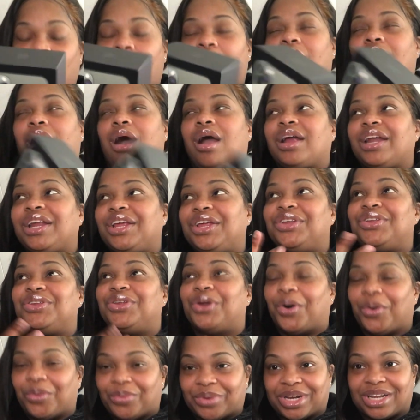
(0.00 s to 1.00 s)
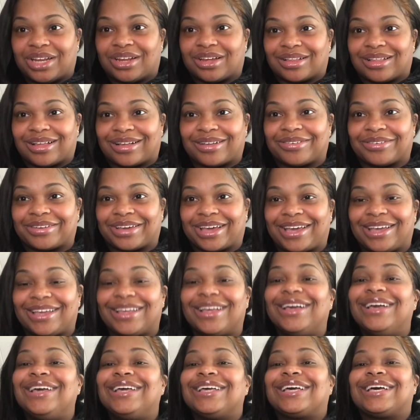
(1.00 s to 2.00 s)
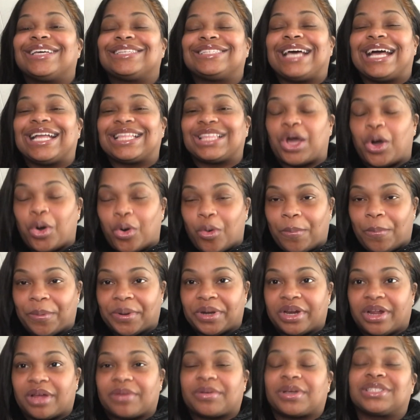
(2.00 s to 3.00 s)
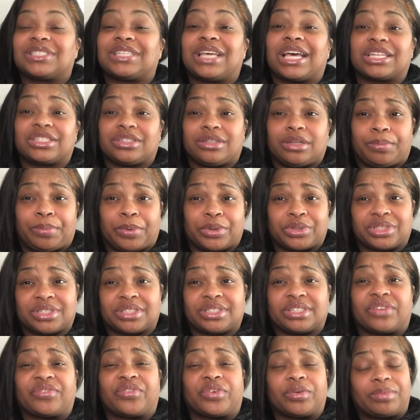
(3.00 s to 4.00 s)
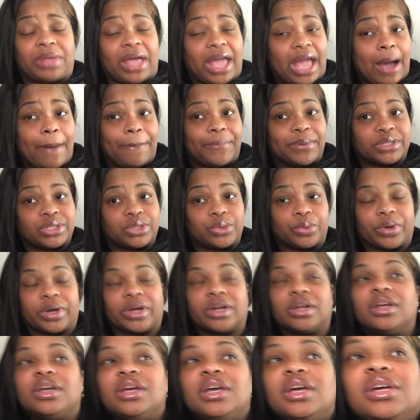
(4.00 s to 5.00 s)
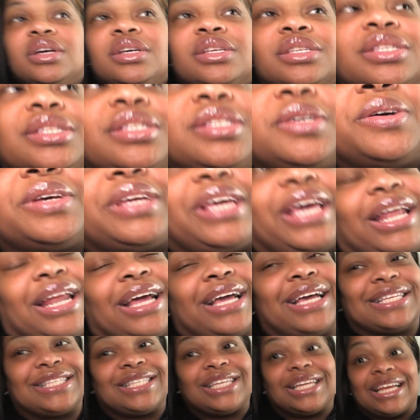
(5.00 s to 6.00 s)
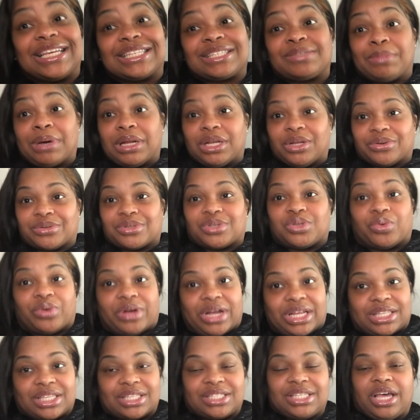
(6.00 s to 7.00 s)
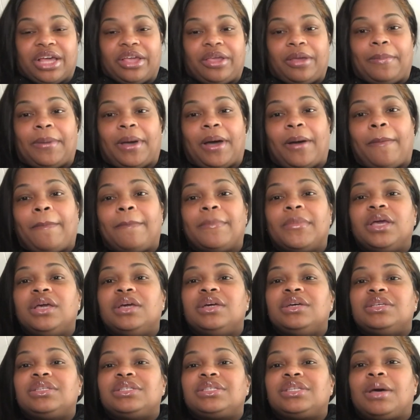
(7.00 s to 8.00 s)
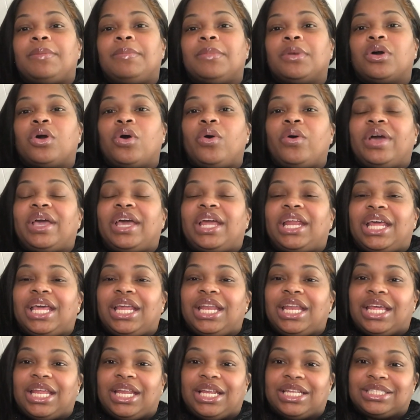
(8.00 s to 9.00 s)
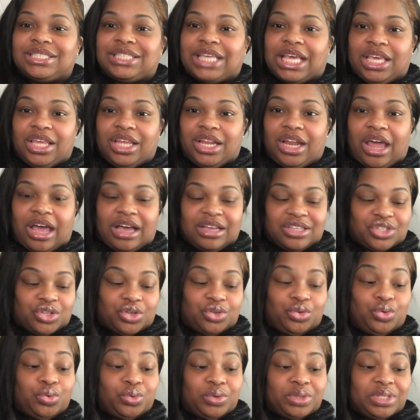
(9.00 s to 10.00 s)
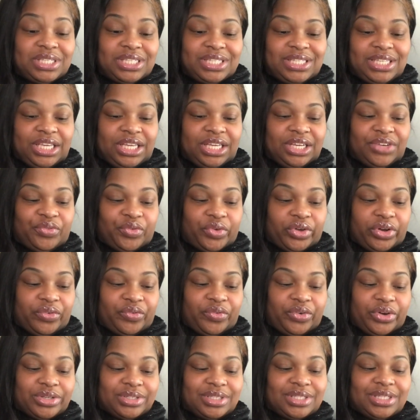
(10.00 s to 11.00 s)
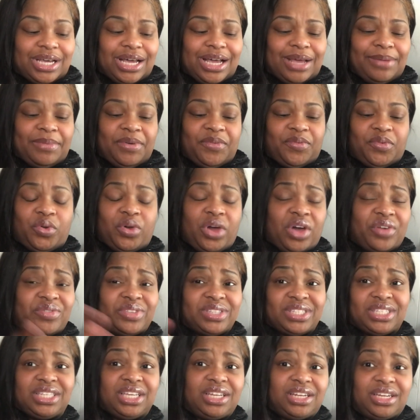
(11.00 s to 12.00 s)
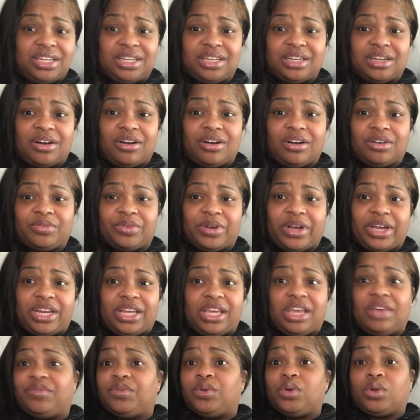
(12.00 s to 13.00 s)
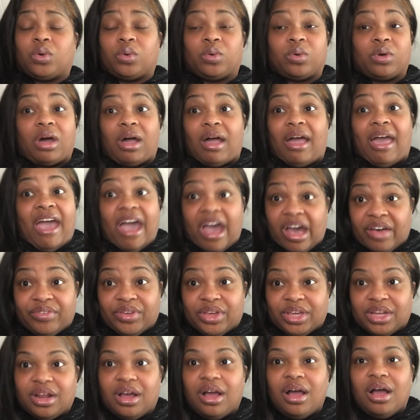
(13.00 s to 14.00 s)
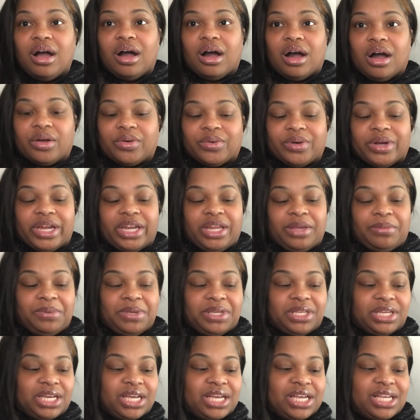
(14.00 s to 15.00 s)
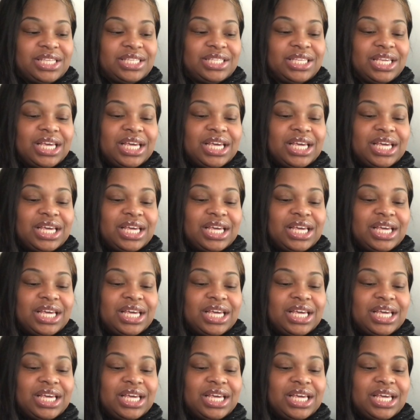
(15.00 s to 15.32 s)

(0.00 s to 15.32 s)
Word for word: Well, I already know what it looks like, okay? Because I had to open it up because I actually purchased it from the Apple store. So yeah, like I said, that's my little story I to tell you about. So I'm gonna go ahead and, and take it out so you can see it for the first time if you haven't seen it already, if you don't have it already, because